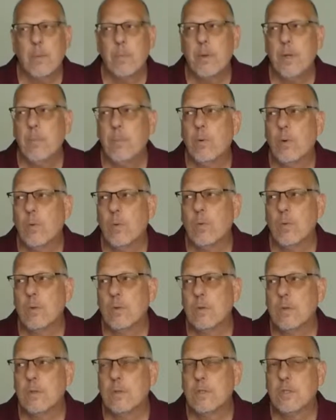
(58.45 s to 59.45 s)
of people
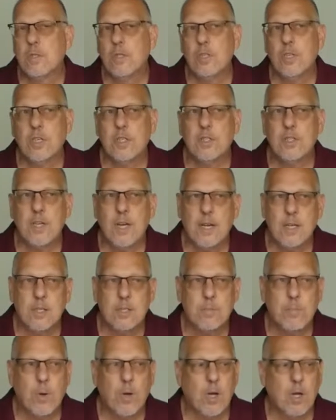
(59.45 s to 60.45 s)
suggest
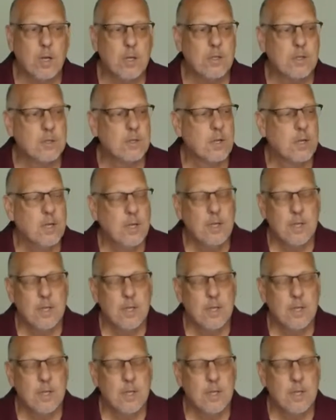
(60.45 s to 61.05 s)
tennis balls.